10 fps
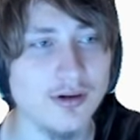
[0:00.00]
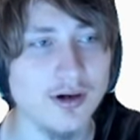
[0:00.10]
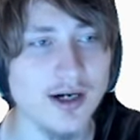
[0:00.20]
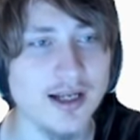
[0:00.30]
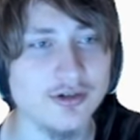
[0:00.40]

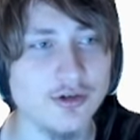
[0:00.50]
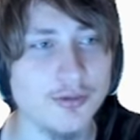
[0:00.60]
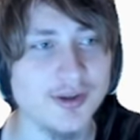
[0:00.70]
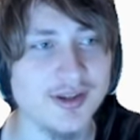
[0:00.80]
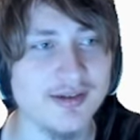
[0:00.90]
All right, I don't know
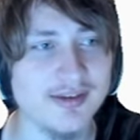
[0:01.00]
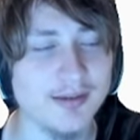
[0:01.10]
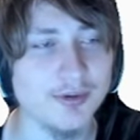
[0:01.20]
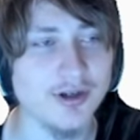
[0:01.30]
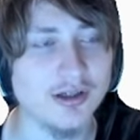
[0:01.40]
about the
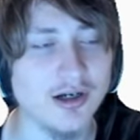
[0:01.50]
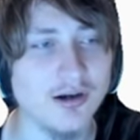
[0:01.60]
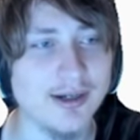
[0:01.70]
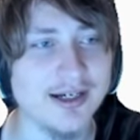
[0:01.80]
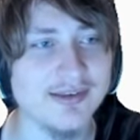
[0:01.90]

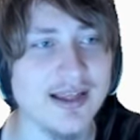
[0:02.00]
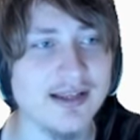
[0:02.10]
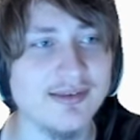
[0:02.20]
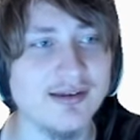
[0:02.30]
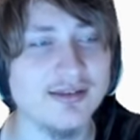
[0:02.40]
example.com. I guess
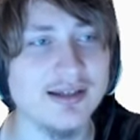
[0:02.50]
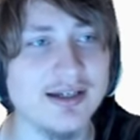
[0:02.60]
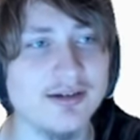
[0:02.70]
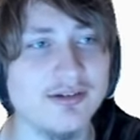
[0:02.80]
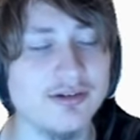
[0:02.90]
that's a
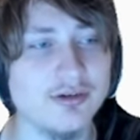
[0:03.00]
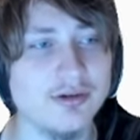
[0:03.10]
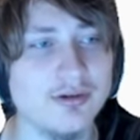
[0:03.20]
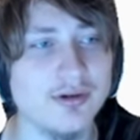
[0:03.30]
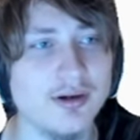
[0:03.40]
link
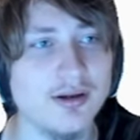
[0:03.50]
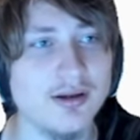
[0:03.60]
to